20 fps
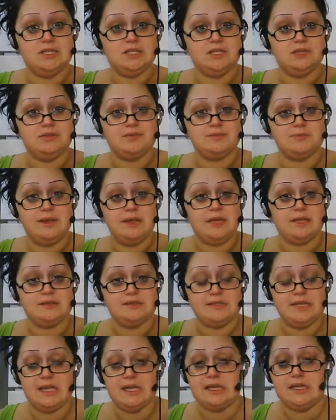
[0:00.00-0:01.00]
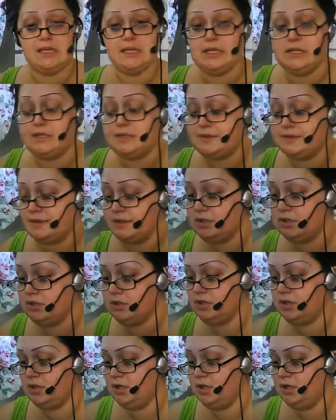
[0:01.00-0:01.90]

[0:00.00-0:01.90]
to use my skin cleanser.